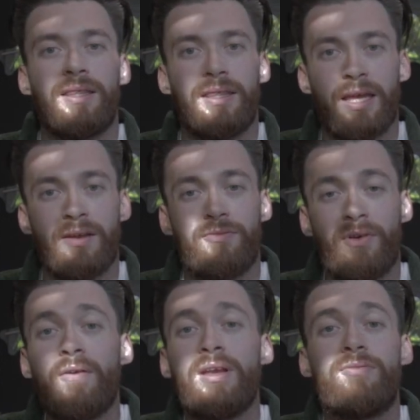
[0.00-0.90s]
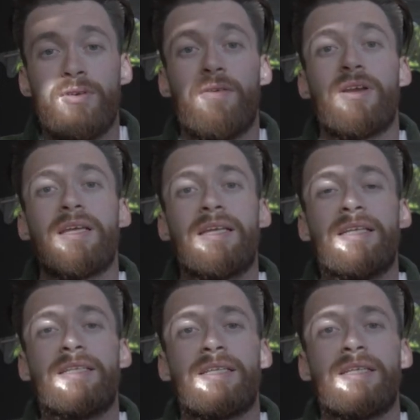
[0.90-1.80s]
They're very, very
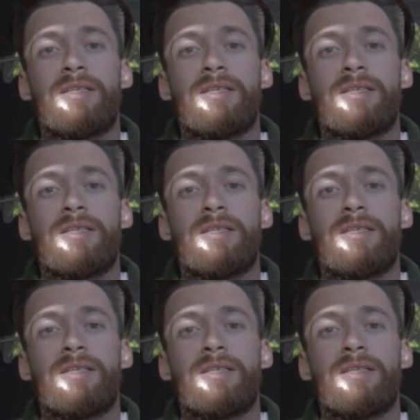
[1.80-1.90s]
easy